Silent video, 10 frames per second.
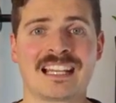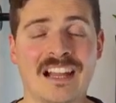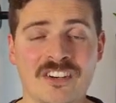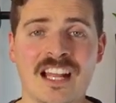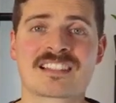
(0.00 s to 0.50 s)

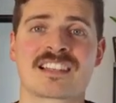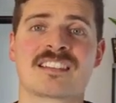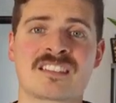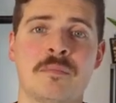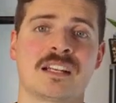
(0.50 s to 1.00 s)
Governance
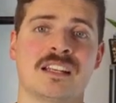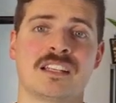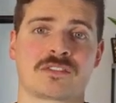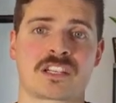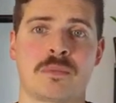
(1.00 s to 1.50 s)
is typically
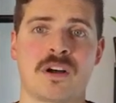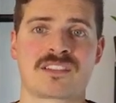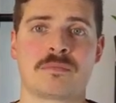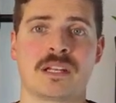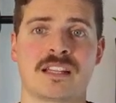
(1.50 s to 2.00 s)
the
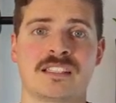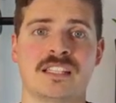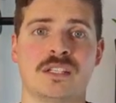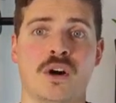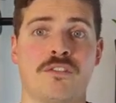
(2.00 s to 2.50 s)

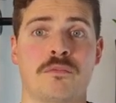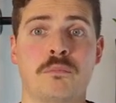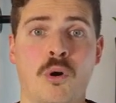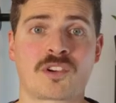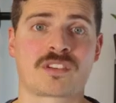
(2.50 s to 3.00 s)
responsibility of
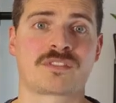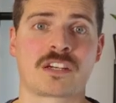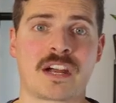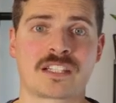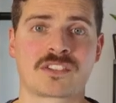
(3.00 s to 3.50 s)
boards of
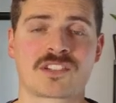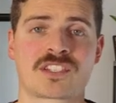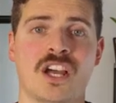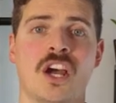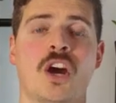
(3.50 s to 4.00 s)

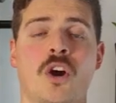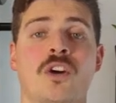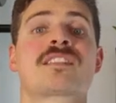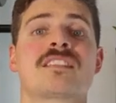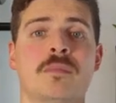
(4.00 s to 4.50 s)
directors
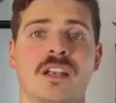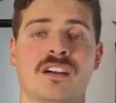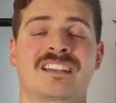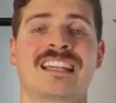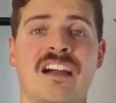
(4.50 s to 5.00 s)
or
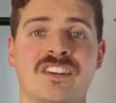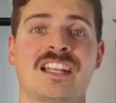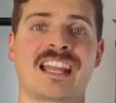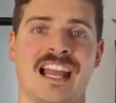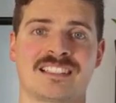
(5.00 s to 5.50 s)
similar
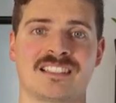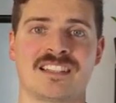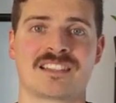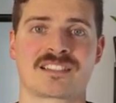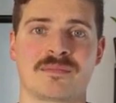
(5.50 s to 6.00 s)
governing
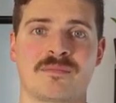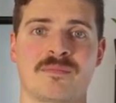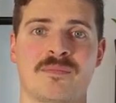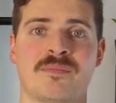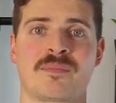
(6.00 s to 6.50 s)
entities.
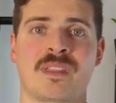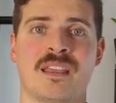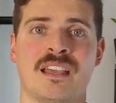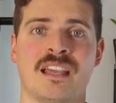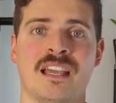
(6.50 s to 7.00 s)

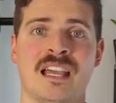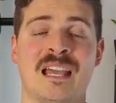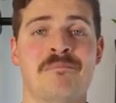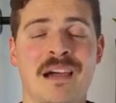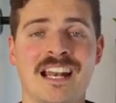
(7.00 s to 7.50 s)

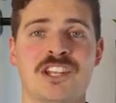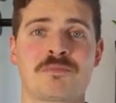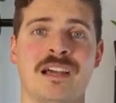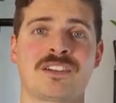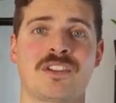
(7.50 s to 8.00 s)

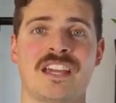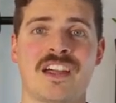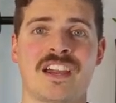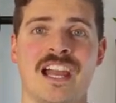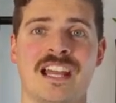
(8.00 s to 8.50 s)
Management, on the
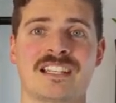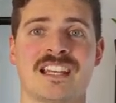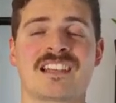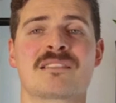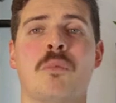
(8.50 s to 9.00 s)
other hand,
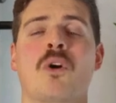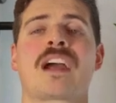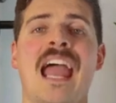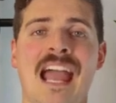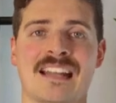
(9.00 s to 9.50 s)
is more
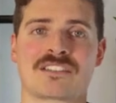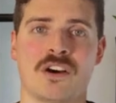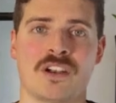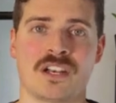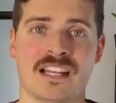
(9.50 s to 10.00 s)

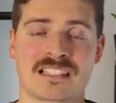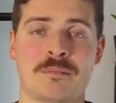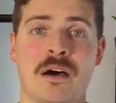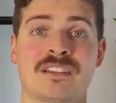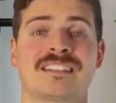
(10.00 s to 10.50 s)
hands-on. It's
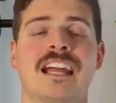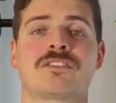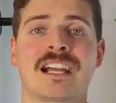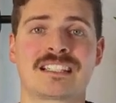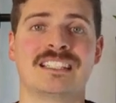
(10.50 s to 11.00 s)
about
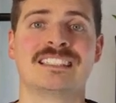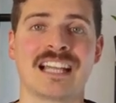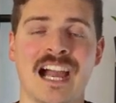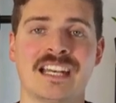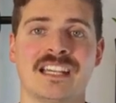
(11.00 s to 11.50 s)
directly
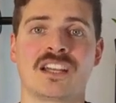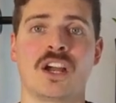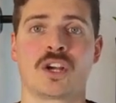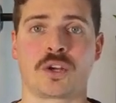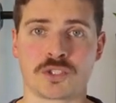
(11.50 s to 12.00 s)
guiding,
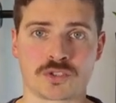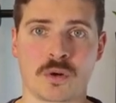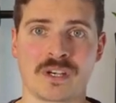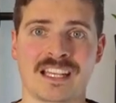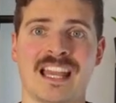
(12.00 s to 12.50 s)

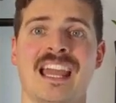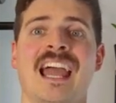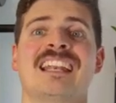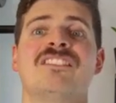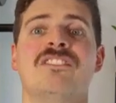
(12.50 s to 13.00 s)
controlling,
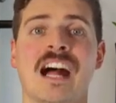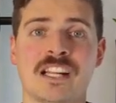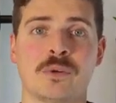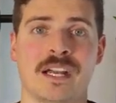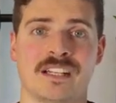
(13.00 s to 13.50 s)
and
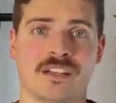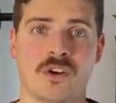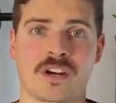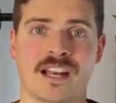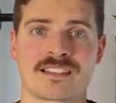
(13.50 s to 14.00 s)
evaluating an
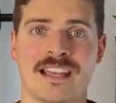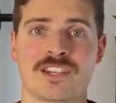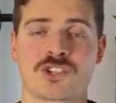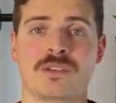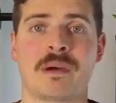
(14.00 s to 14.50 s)

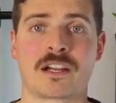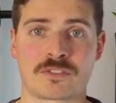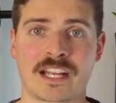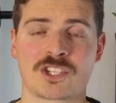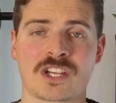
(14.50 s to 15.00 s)
organization by
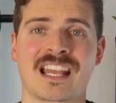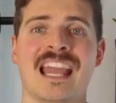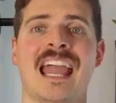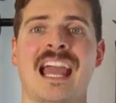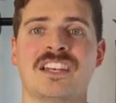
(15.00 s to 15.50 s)
arranging
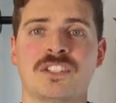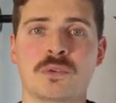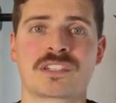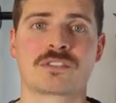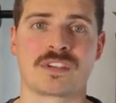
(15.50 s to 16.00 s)
and
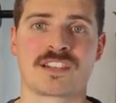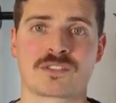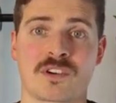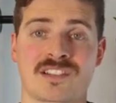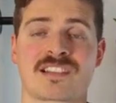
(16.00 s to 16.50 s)
using
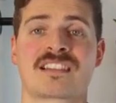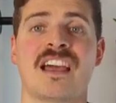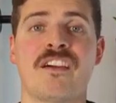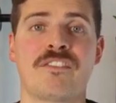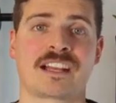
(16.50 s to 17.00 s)

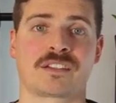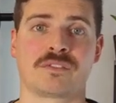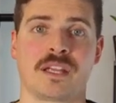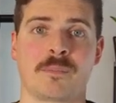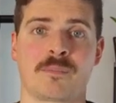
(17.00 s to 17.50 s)
resources
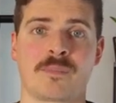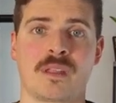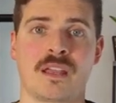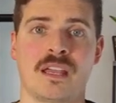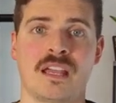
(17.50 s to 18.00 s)
effectively.
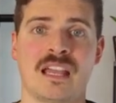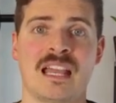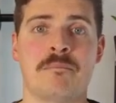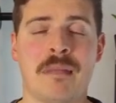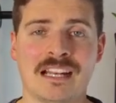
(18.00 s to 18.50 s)

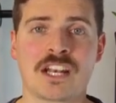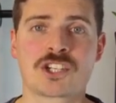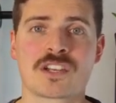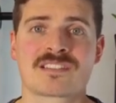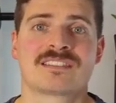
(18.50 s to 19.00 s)

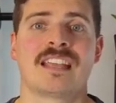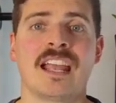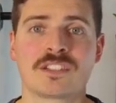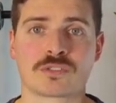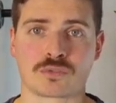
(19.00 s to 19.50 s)
Managers
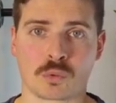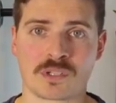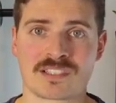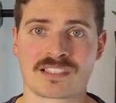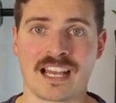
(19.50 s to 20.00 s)
take the
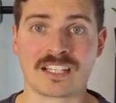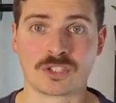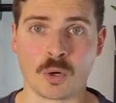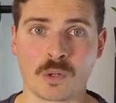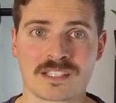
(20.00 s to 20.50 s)
rules and
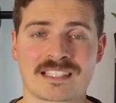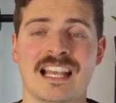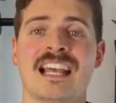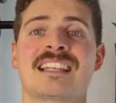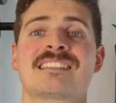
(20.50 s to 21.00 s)
goals
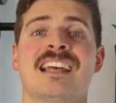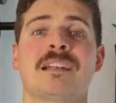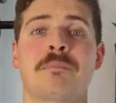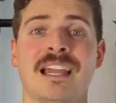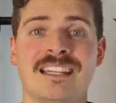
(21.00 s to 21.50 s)

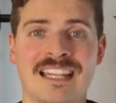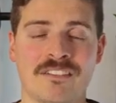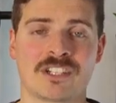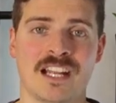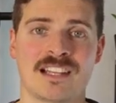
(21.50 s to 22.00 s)
set by
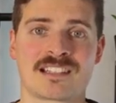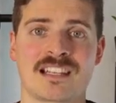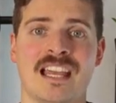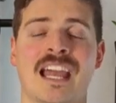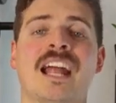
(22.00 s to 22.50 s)

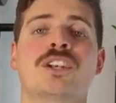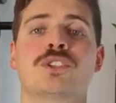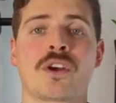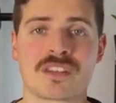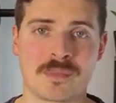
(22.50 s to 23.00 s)
governance and
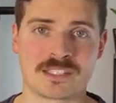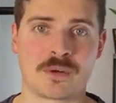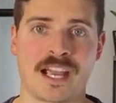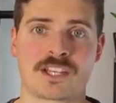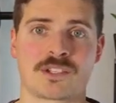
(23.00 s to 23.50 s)
turn them
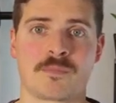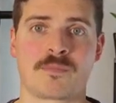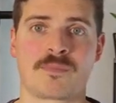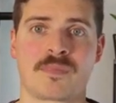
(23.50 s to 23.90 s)
into action.